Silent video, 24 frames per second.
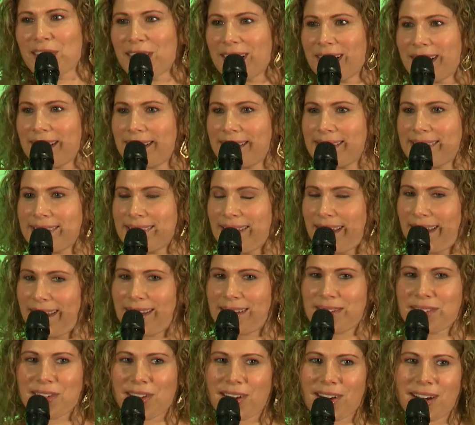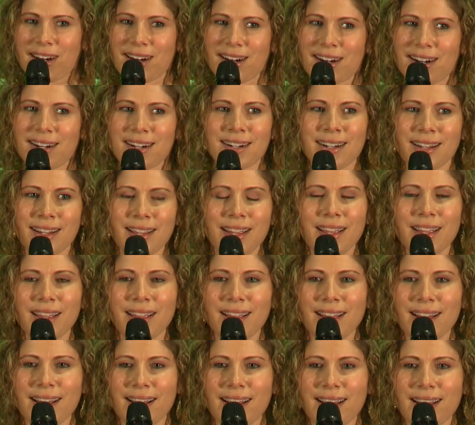her and saying to her,
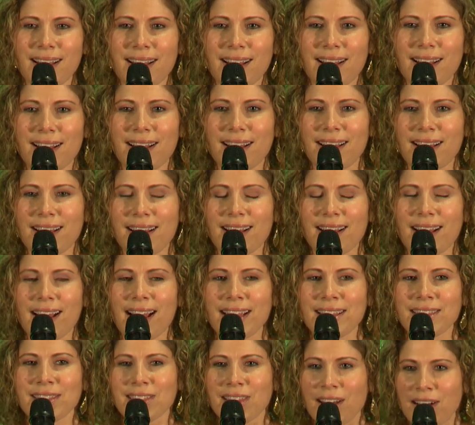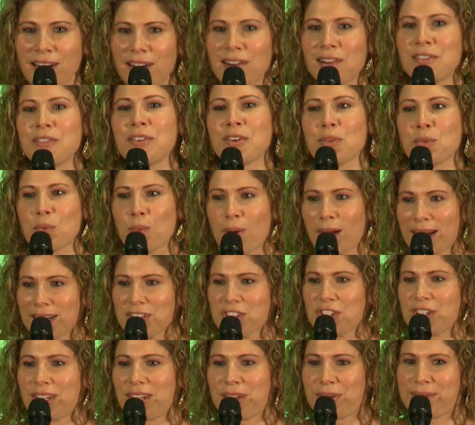I love
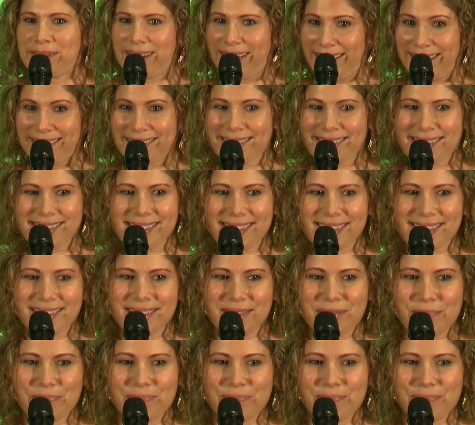watching you dance.